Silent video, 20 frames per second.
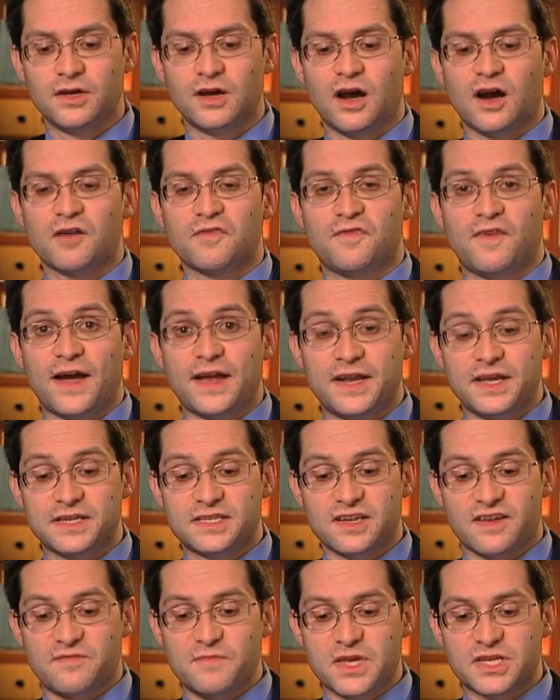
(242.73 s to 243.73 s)
Our
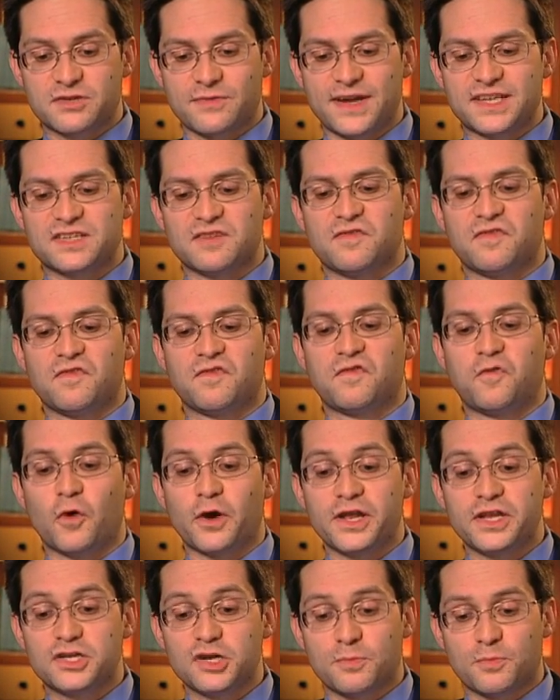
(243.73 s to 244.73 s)
findings of miss rates of
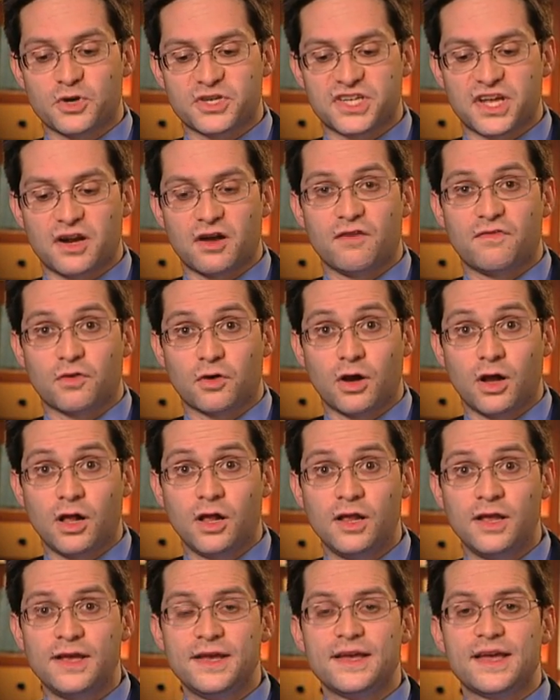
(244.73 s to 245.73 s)
42%
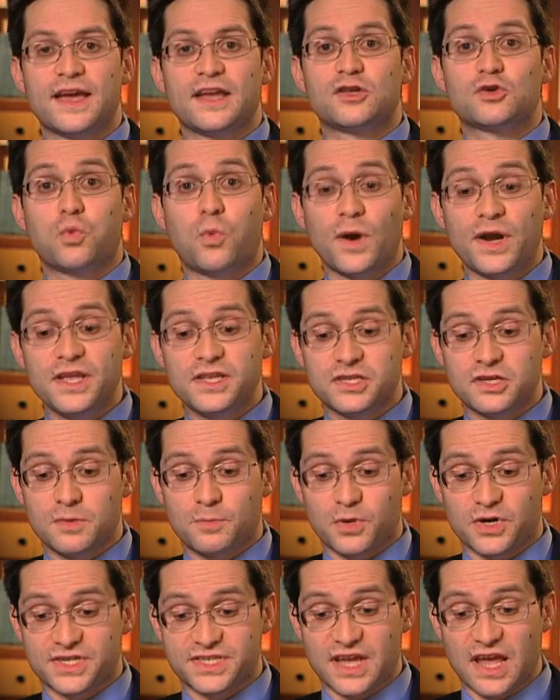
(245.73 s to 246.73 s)
overall and
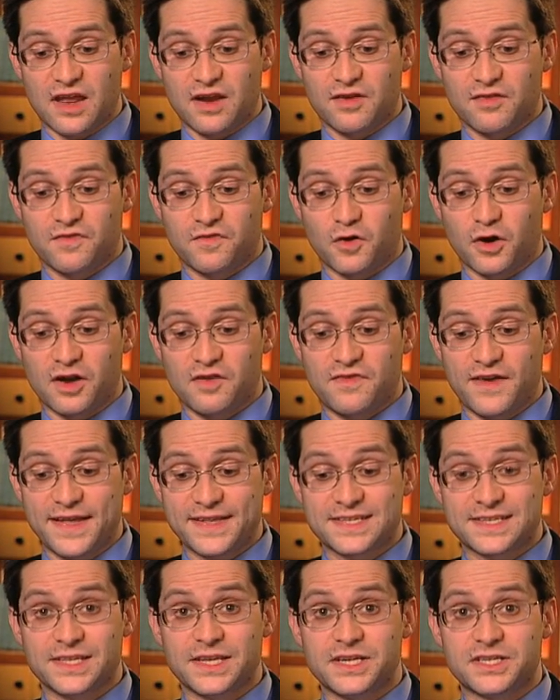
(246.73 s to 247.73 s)
22% for
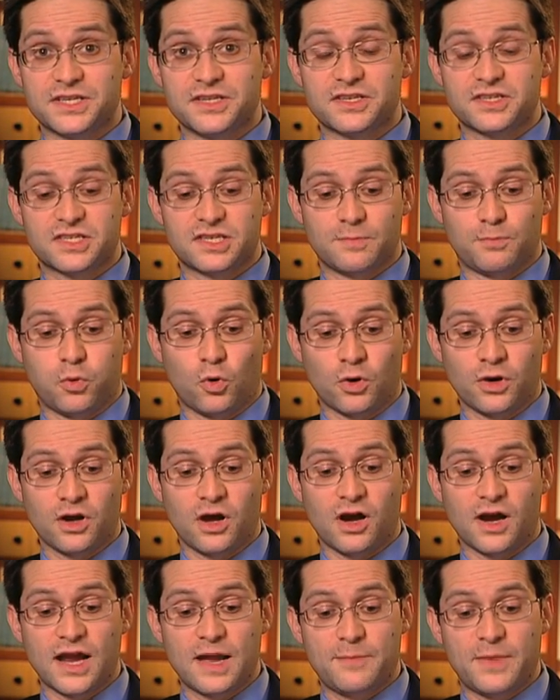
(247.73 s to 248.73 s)
advanced lesions support
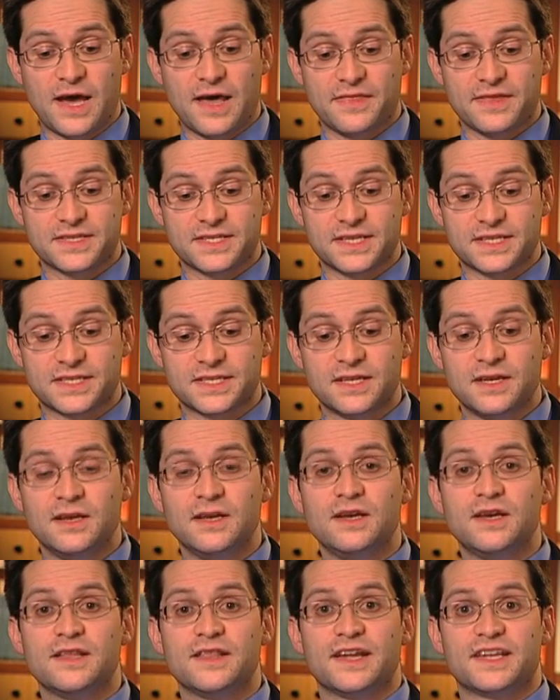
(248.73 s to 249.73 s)
our hypothesis
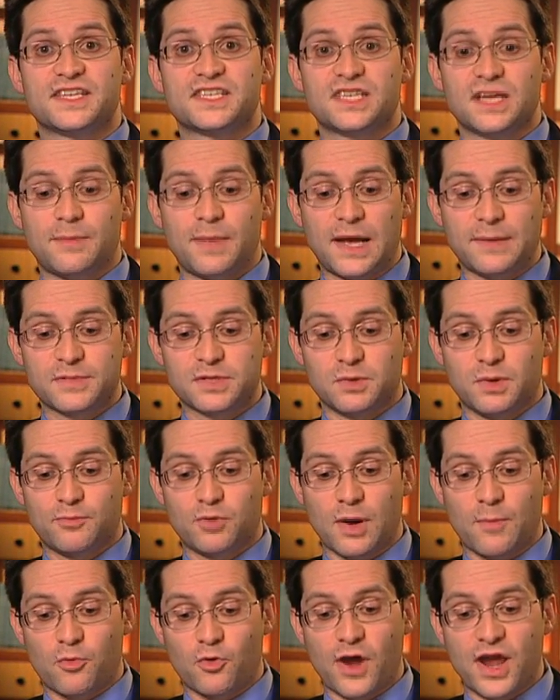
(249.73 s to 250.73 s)
that suboptimal
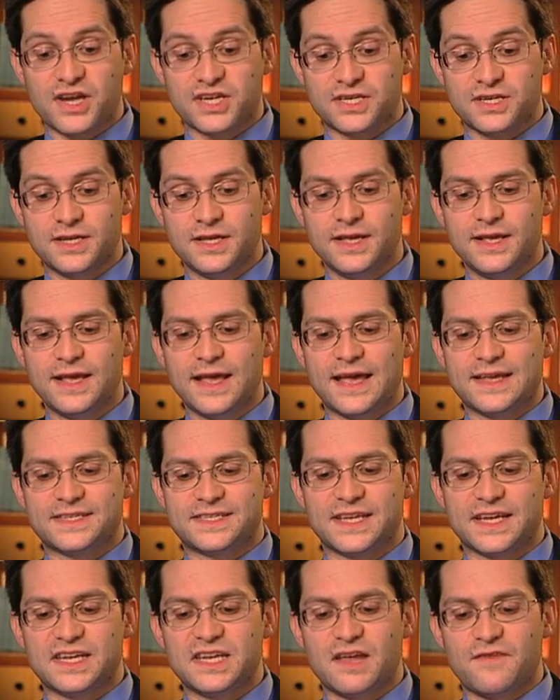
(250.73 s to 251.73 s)
preparation has
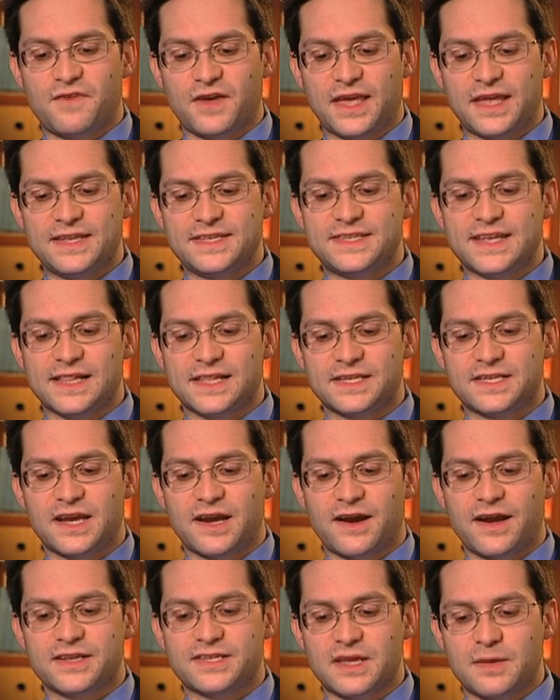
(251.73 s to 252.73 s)
significant
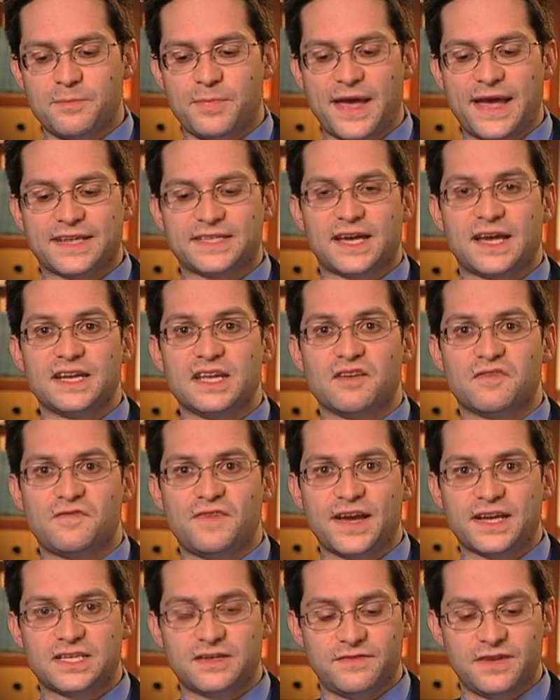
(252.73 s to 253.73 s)
deleterious impact on the
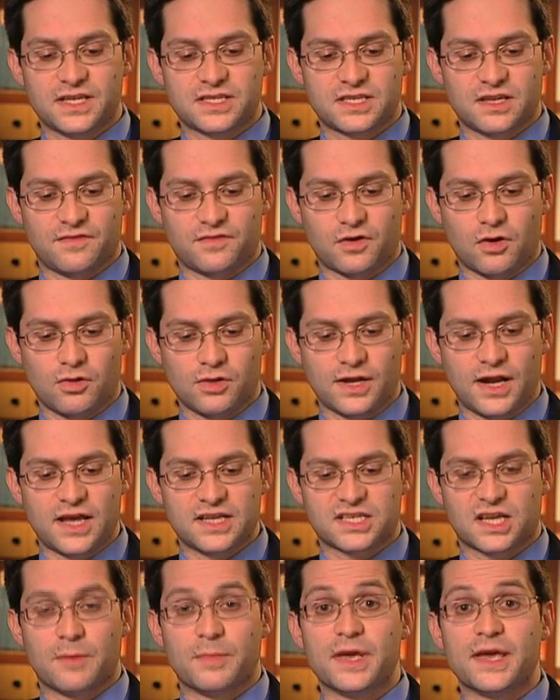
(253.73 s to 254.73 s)
effectiveness of
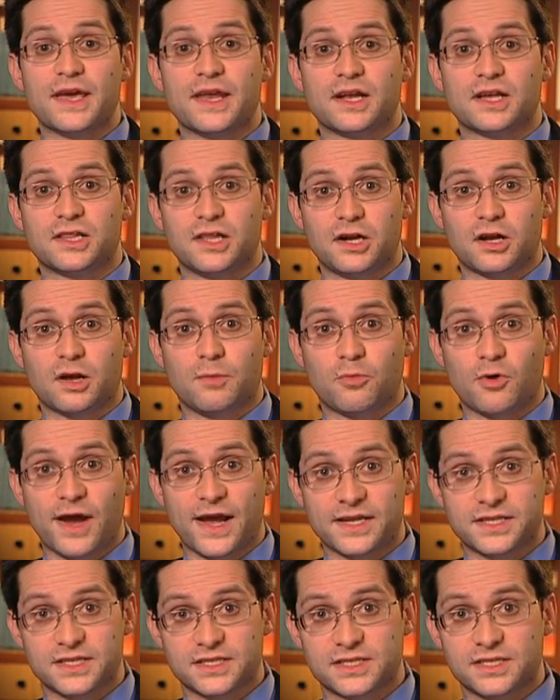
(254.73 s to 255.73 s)
colonoscopy in clinical
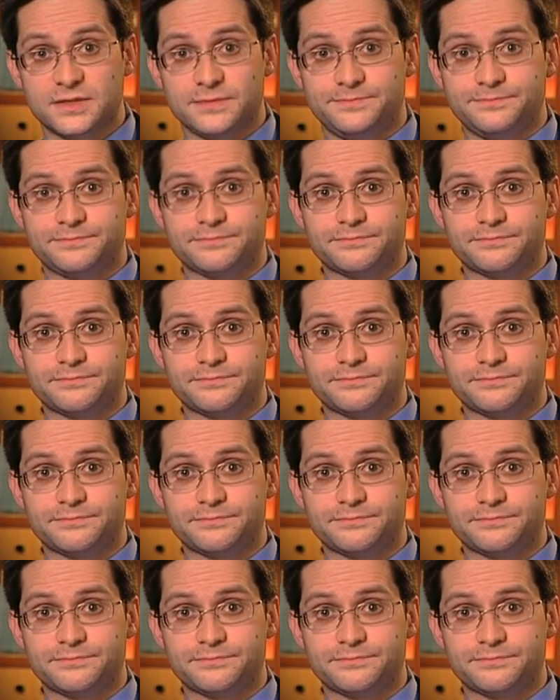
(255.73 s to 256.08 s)
practice.